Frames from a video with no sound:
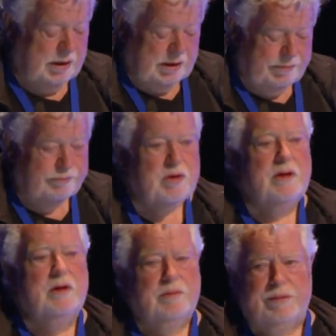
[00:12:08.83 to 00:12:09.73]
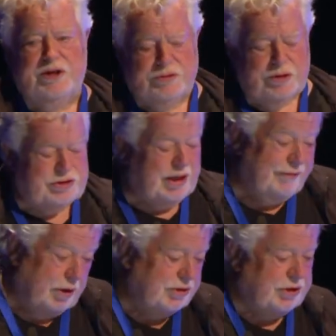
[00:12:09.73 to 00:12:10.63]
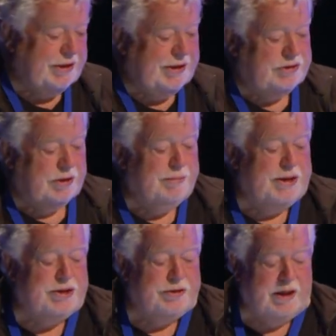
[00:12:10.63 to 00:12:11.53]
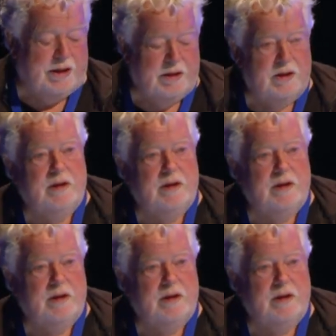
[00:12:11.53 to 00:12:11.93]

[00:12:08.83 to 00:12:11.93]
Measure the TVOCs, that measure the